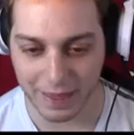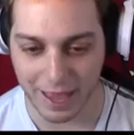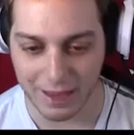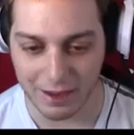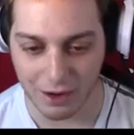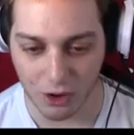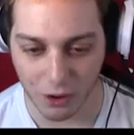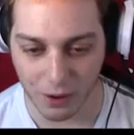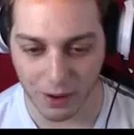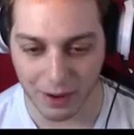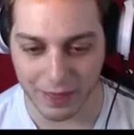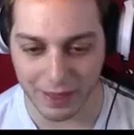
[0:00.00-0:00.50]

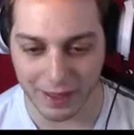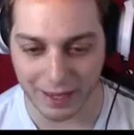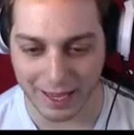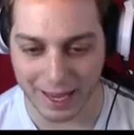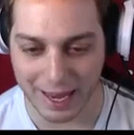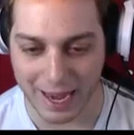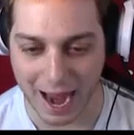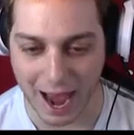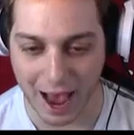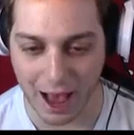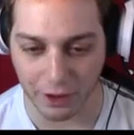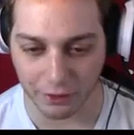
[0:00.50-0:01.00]
Then you're in the
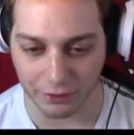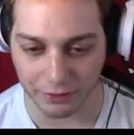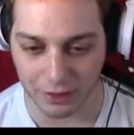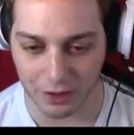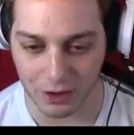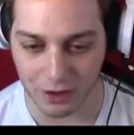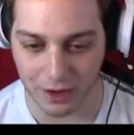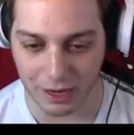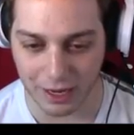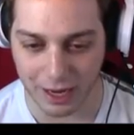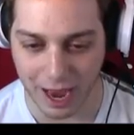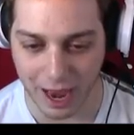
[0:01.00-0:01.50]
canals and
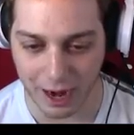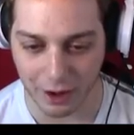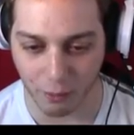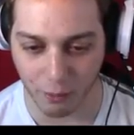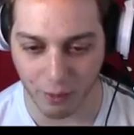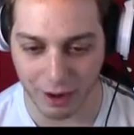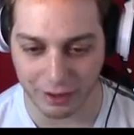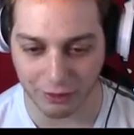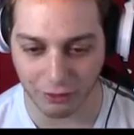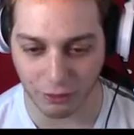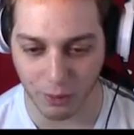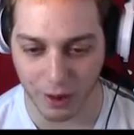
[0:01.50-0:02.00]
you can kind of
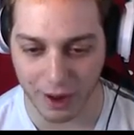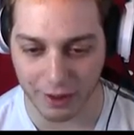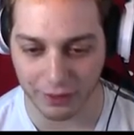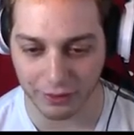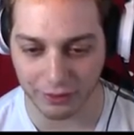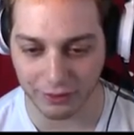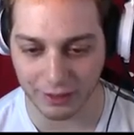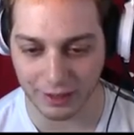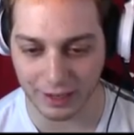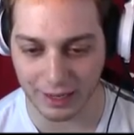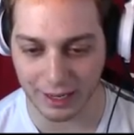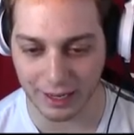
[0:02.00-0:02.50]
race around the
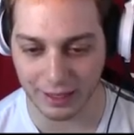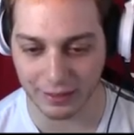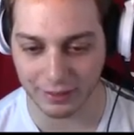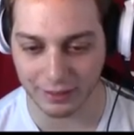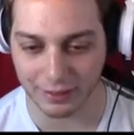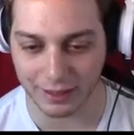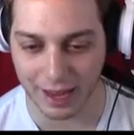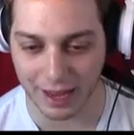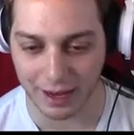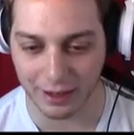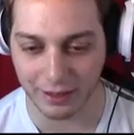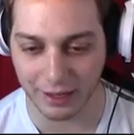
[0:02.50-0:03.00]
city and
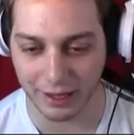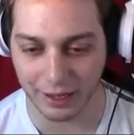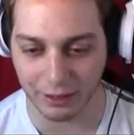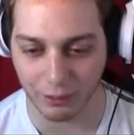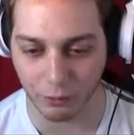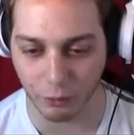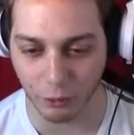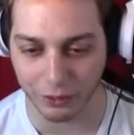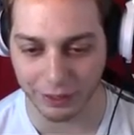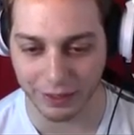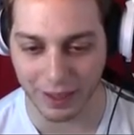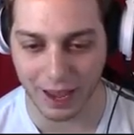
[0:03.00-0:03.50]
kind of
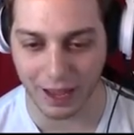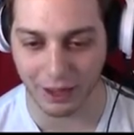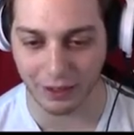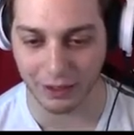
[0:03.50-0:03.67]
like what the